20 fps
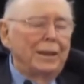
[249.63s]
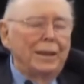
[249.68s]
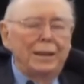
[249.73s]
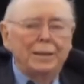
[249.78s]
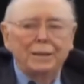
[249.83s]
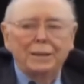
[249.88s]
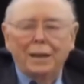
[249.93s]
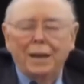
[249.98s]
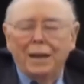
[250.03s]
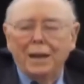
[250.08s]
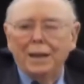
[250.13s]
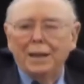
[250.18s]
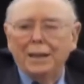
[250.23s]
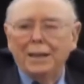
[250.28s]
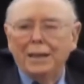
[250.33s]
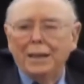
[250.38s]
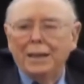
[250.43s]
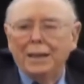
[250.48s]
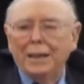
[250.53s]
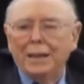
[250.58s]
and
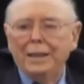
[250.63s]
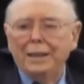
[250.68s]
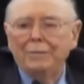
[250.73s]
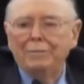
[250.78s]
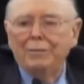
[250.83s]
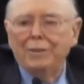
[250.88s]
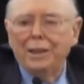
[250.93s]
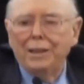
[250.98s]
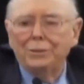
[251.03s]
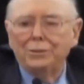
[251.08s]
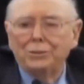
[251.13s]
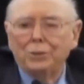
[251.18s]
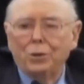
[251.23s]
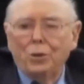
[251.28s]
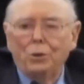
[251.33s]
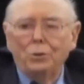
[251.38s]
invest